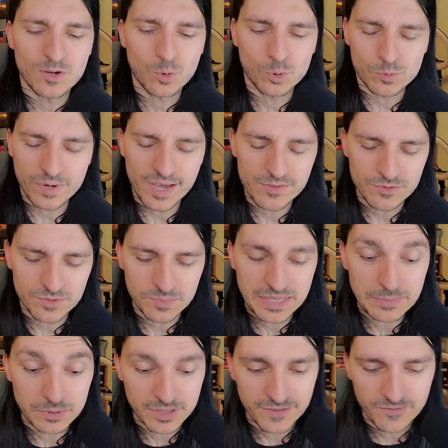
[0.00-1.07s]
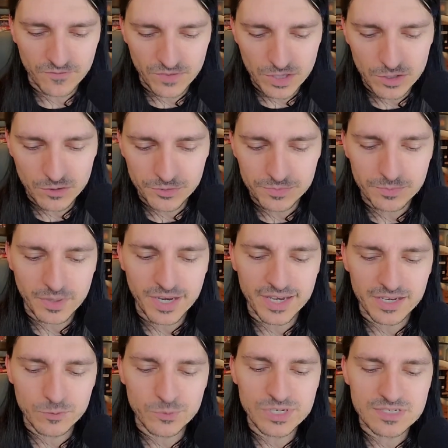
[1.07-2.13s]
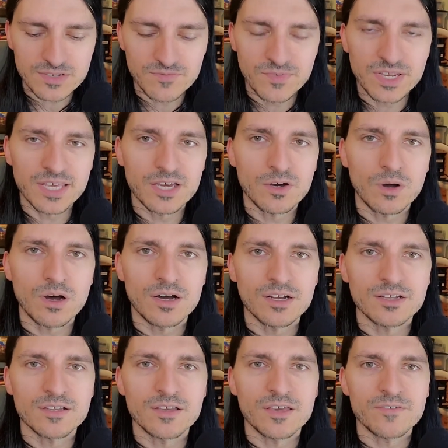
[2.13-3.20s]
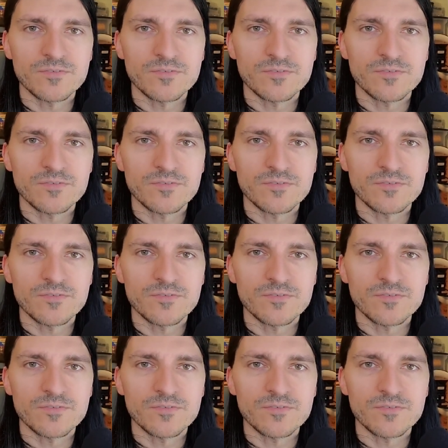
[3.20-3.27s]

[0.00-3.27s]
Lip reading: or rather the people have viewed, my recent video on